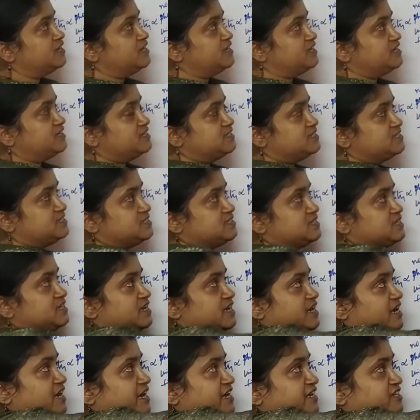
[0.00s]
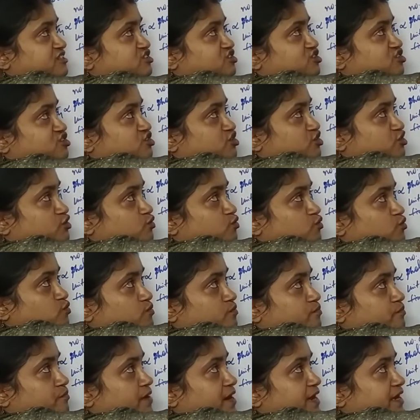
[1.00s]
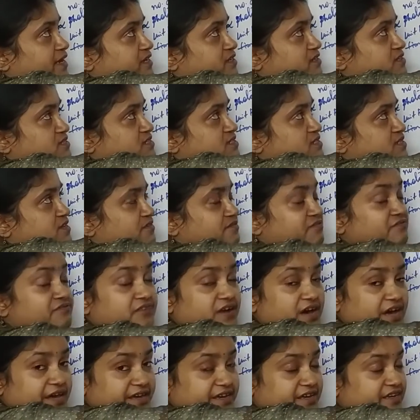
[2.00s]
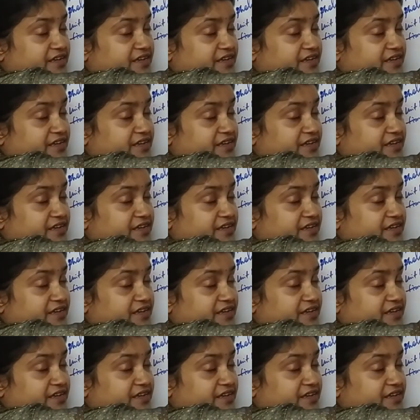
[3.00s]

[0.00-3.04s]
is h nu minus phi.